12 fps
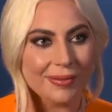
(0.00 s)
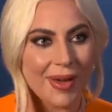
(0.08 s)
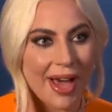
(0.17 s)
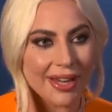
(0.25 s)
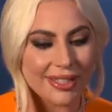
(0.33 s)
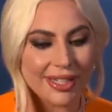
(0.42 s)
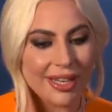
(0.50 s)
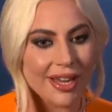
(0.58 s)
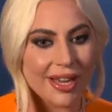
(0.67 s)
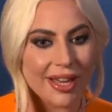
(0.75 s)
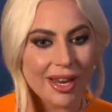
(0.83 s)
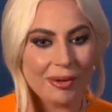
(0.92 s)

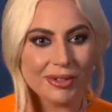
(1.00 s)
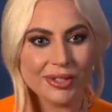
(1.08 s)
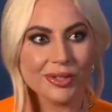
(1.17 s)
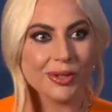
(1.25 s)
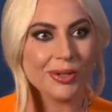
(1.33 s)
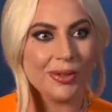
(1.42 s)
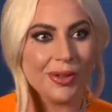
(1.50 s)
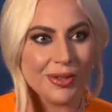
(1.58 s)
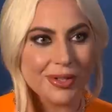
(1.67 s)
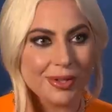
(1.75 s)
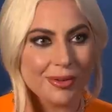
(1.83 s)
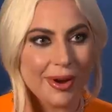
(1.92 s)
acting and I went to Circle in the
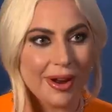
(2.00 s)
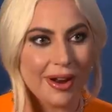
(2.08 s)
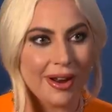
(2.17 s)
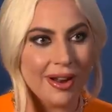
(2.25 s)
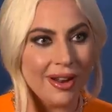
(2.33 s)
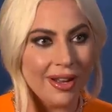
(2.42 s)
Square,